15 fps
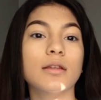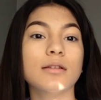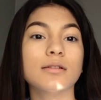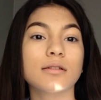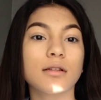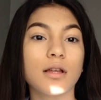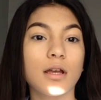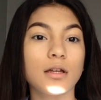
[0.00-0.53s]

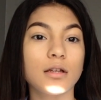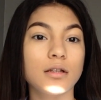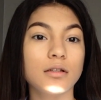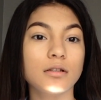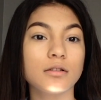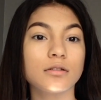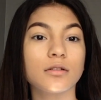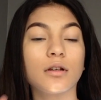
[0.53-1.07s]
This
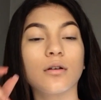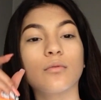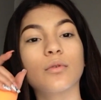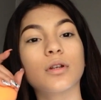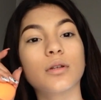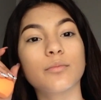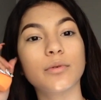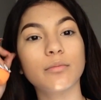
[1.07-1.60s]
lighting does not
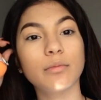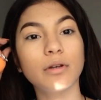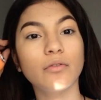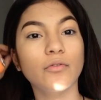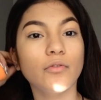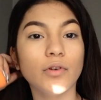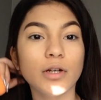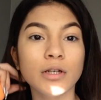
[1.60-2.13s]
want to be my
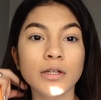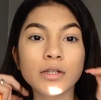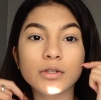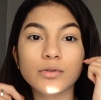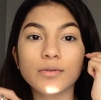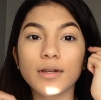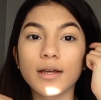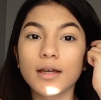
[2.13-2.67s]
friend
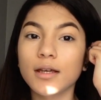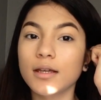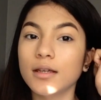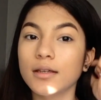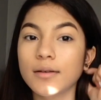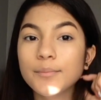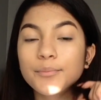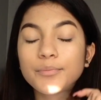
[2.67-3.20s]

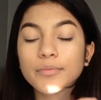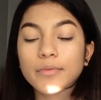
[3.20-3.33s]
today.